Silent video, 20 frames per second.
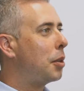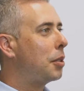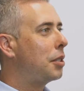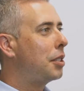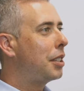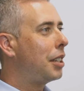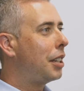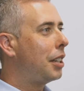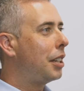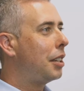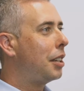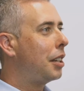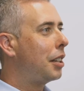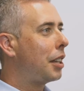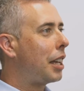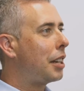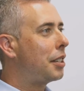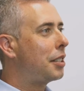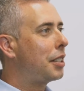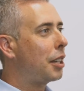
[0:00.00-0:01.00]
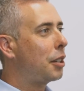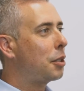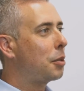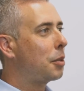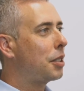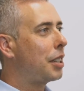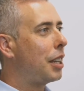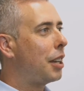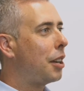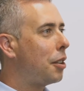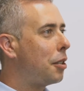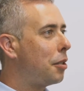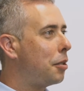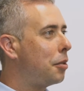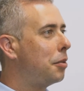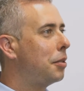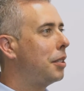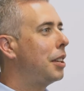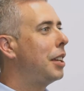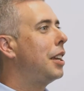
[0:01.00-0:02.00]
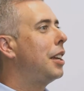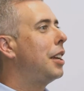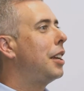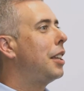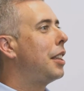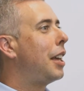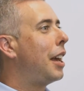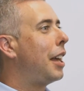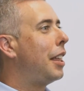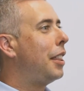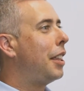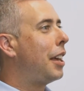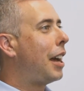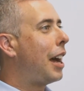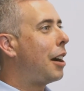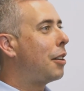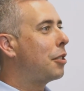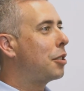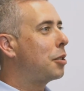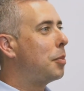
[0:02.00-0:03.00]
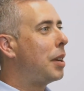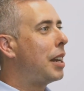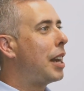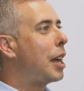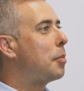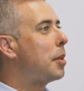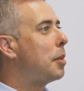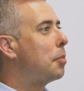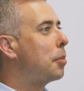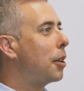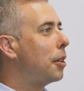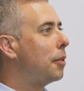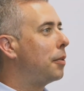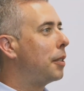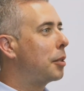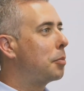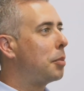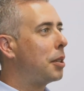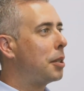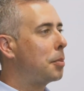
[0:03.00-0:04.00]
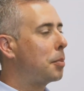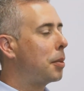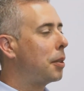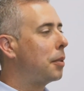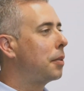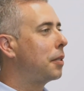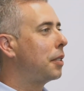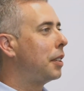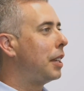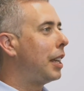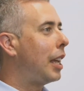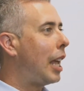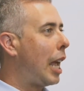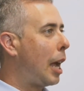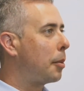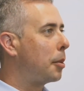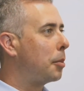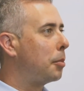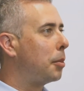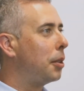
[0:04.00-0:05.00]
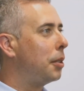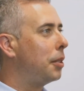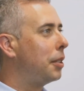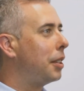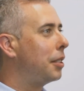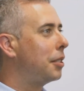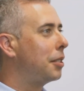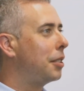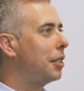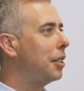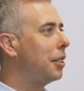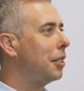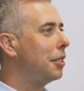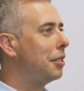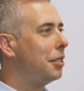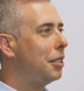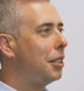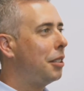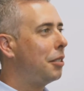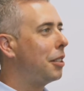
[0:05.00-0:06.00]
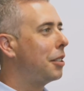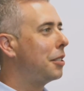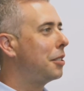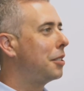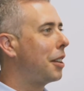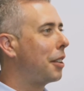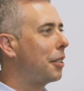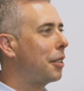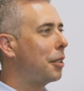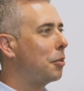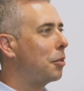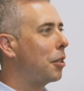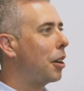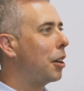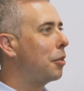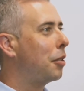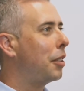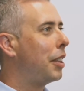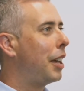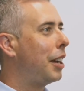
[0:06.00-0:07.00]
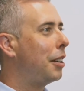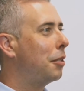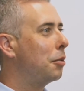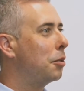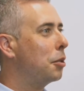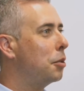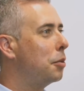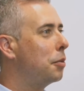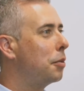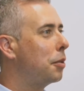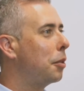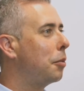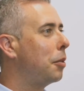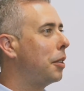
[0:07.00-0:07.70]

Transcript: A lot of sellers will say, that the house may not be perfect, but it's perfectly habitable, and there's nothing wrong with that roof